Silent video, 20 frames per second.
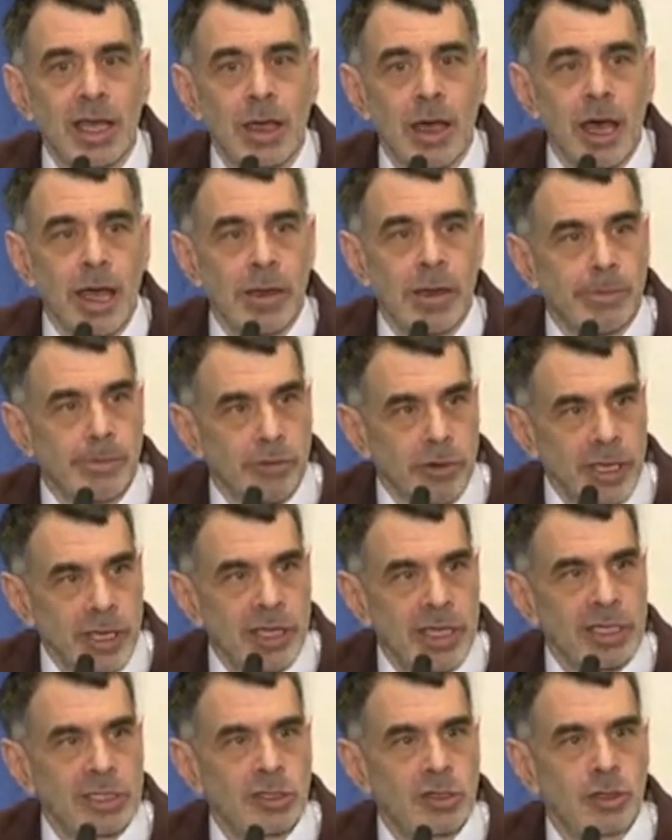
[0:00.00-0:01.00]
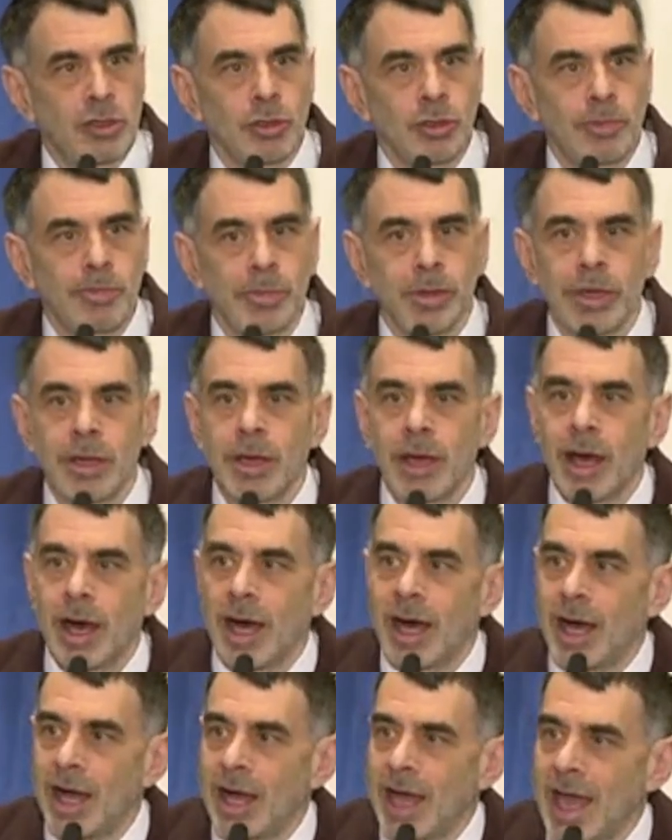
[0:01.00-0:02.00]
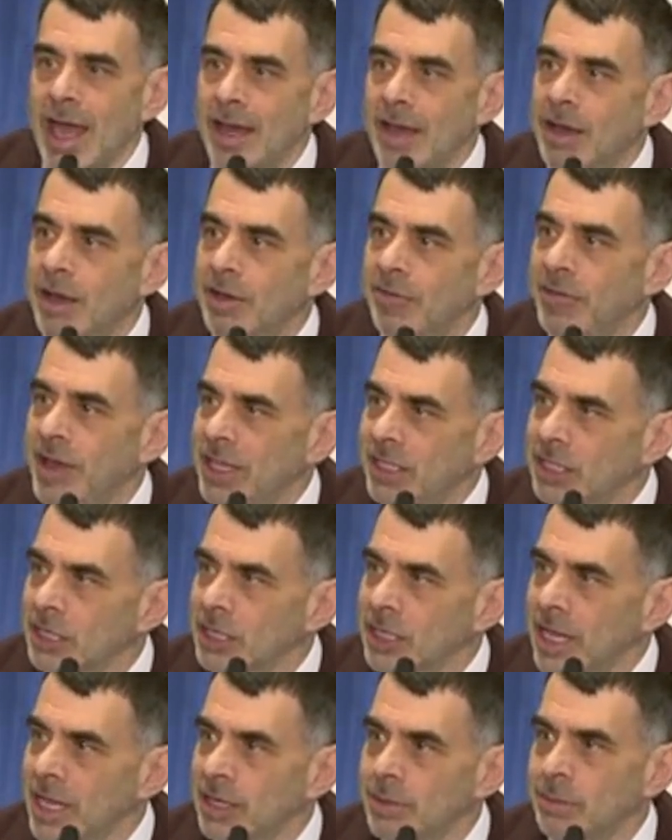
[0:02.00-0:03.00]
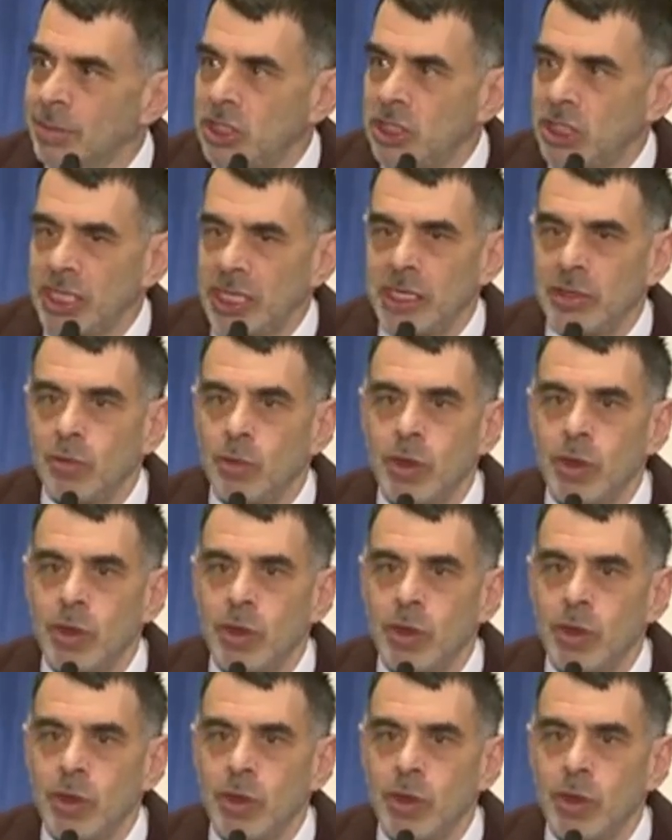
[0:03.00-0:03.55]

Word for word: a breathing tube uh, and a ventilator machine.